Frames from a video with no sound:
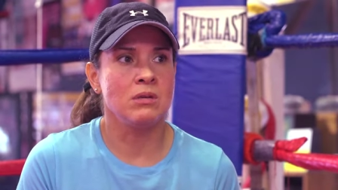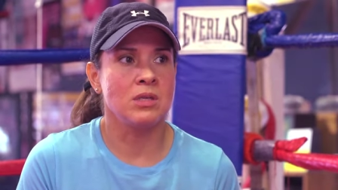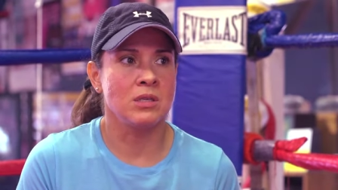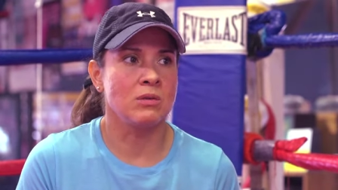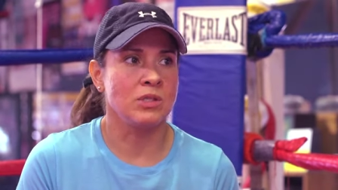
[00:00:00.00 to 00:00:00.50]
you
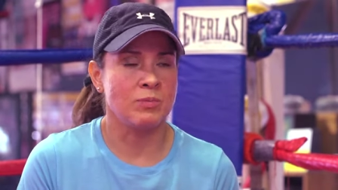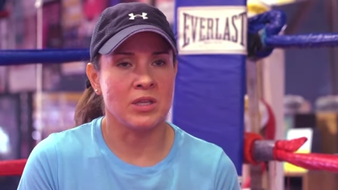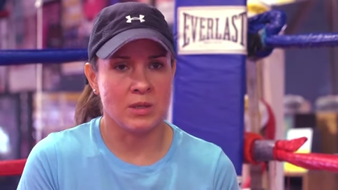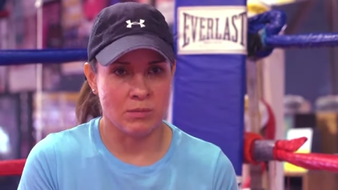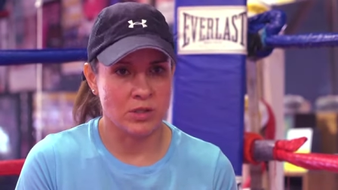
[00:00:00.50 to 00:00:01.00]
tend to
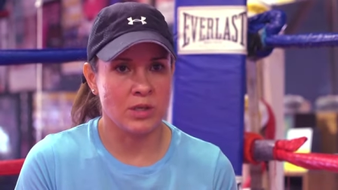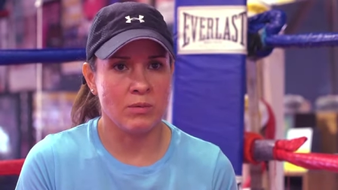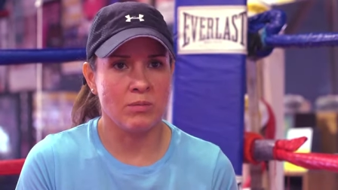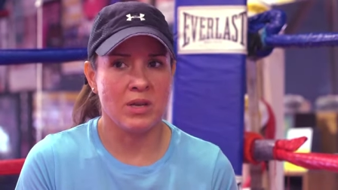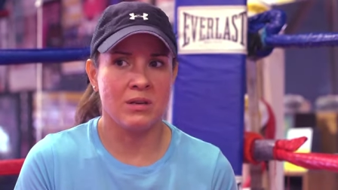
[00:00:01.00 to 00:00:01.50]
respect them as a
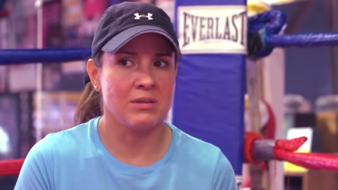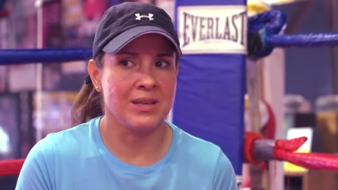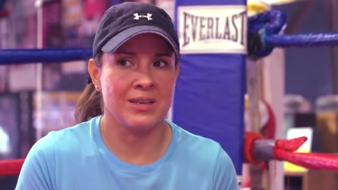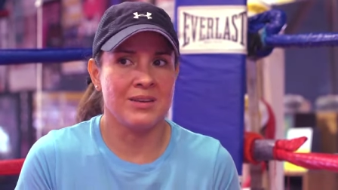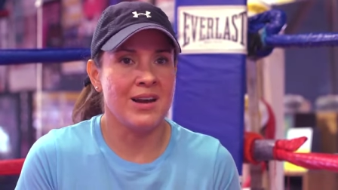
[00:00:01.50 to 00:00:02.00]
human being. You're
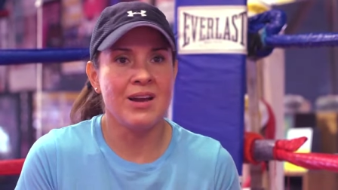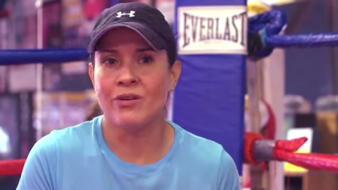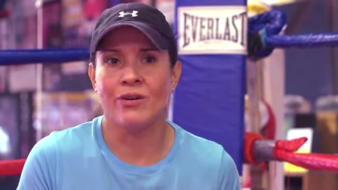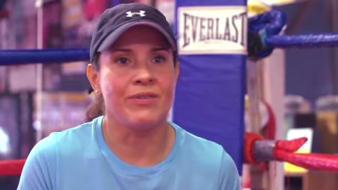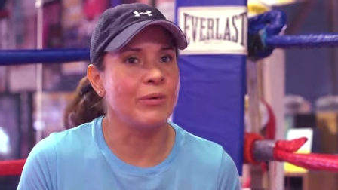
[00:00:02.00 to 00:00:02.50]
like, you know, I
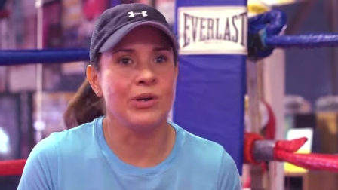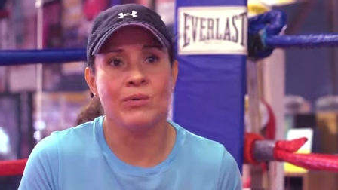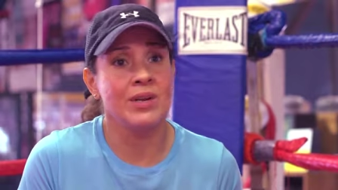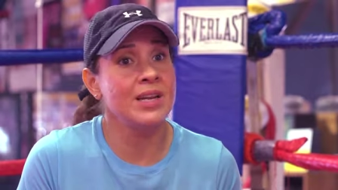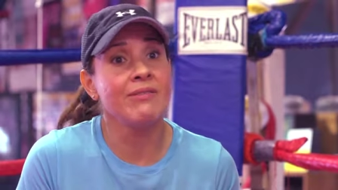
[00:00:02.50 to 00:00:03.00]
don't know if I would
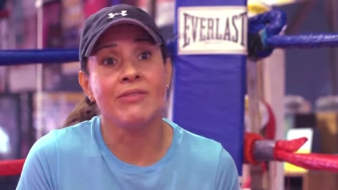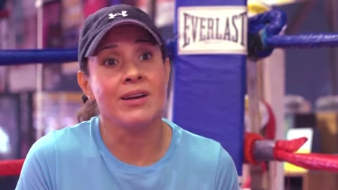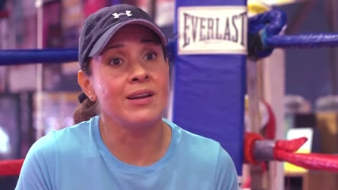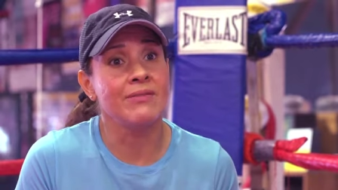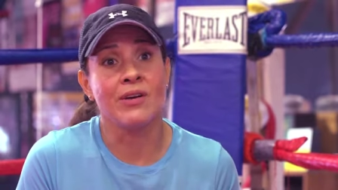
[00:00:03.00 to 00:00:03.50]
do any
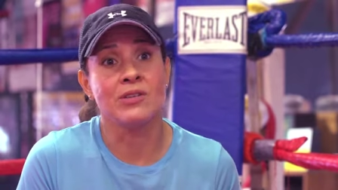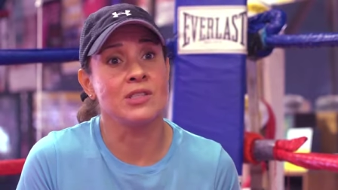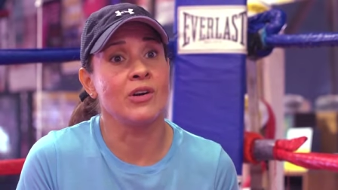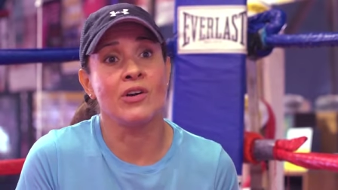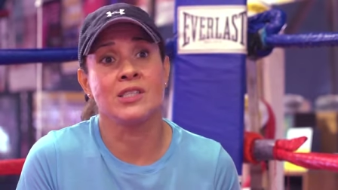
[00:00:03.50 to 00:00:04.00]
different if I was
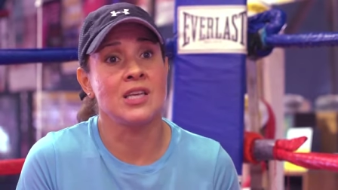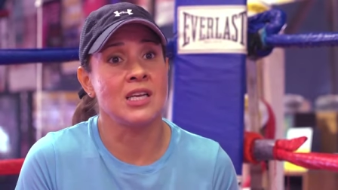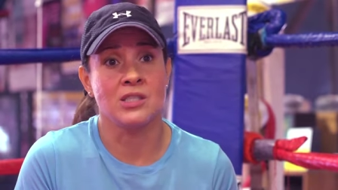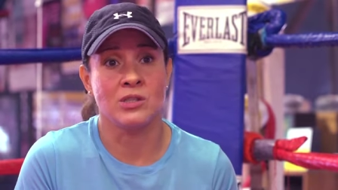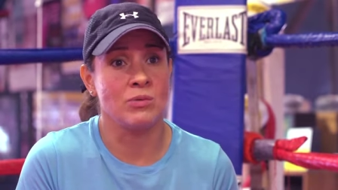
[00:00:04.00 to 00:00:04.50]
in her
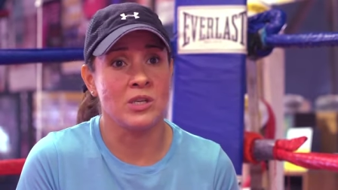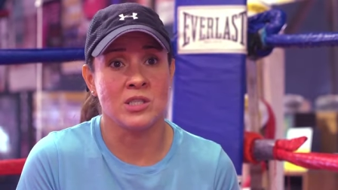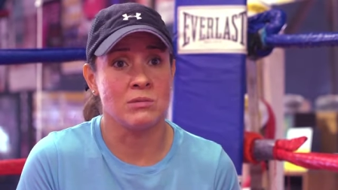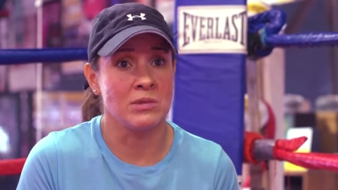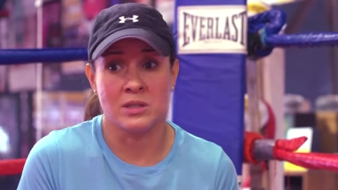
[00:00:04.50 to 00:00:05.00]
exact
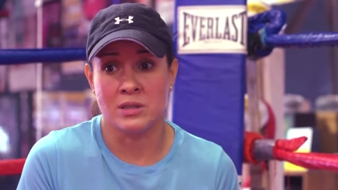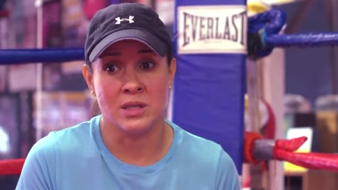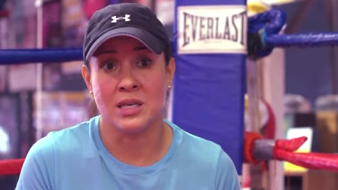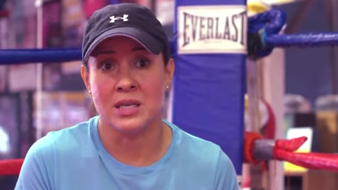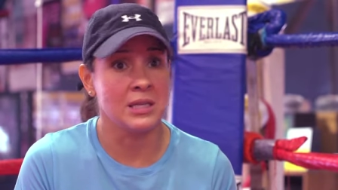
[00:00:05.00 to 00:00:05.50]
situation with
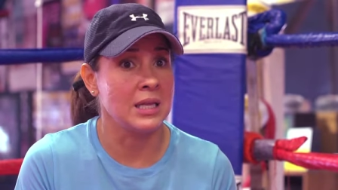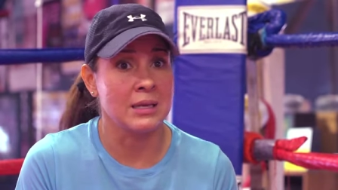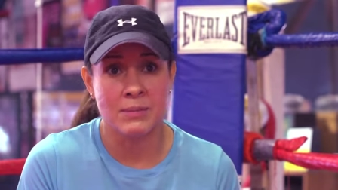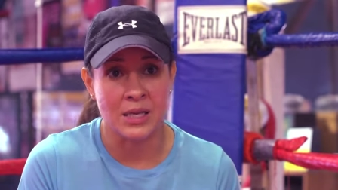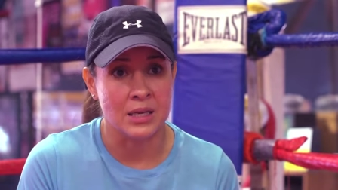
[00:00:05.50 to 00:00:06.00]
a kid
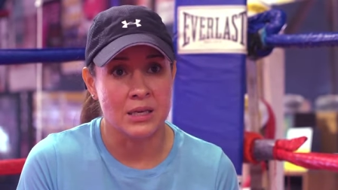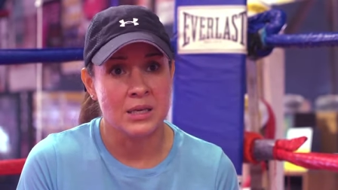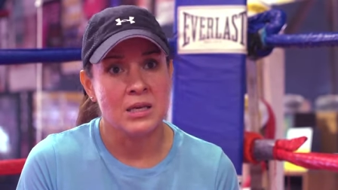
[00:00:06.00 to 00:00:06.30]
like me.